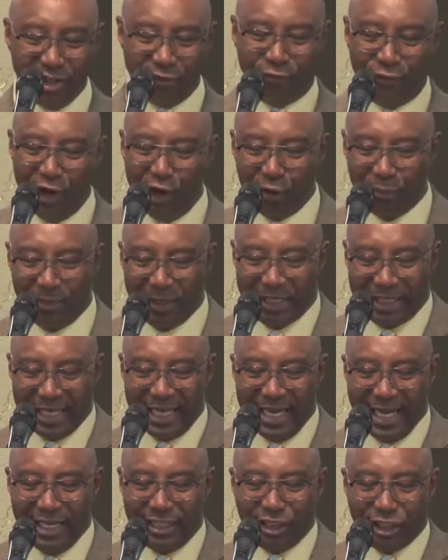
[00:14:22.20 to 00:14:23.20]
the folk
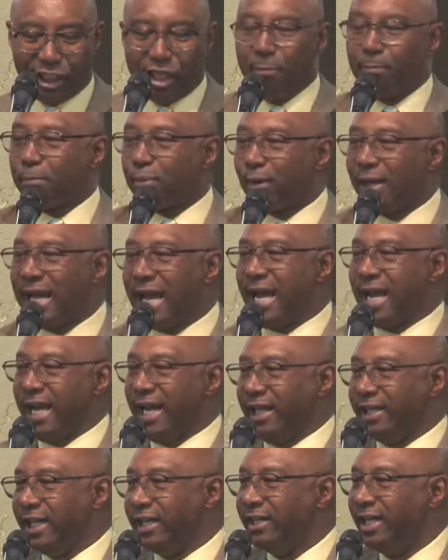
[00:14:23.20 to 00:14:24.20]
began to
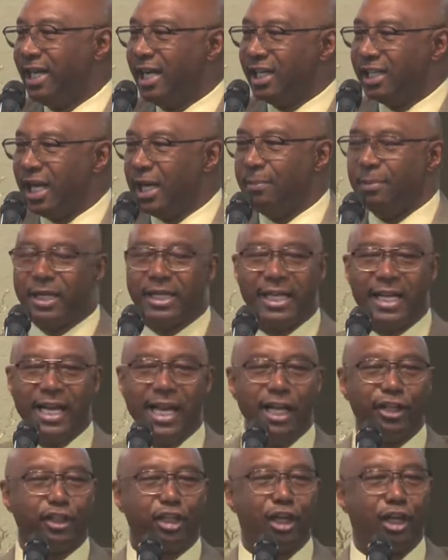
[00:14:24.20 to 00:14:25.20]
complain and they
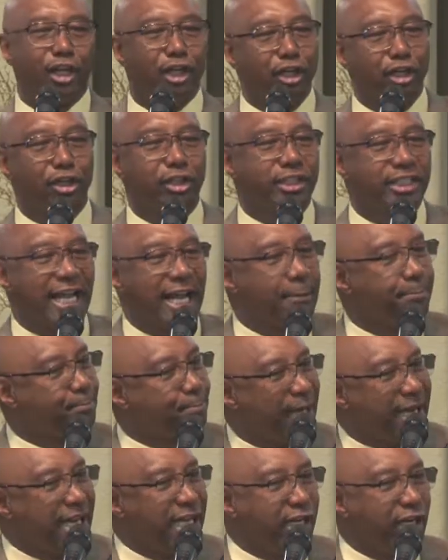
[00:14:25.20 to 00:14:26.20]
began to look
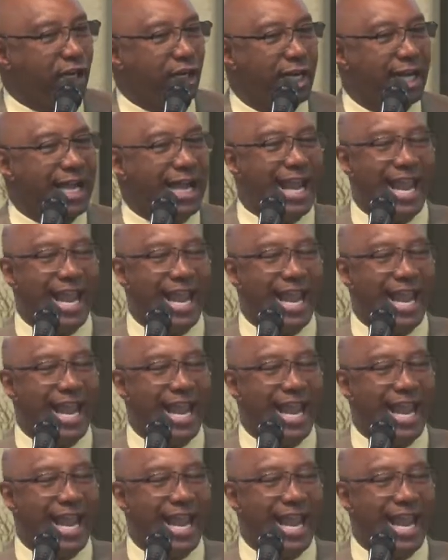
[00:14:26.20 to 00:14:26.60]
at Peter